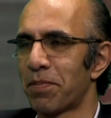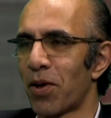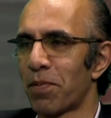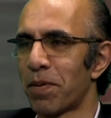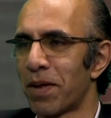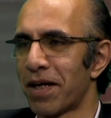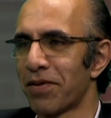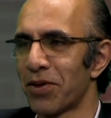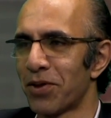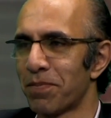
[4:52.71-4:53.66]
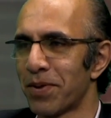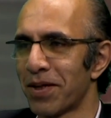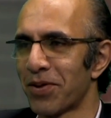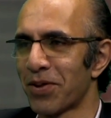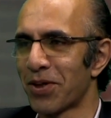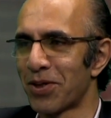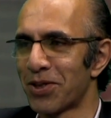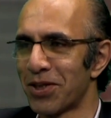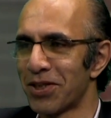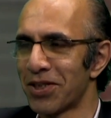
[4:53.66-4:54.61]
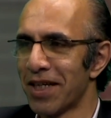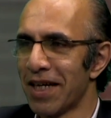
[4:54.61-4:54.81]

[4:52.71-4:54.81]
the proper part of Europe, on the continent.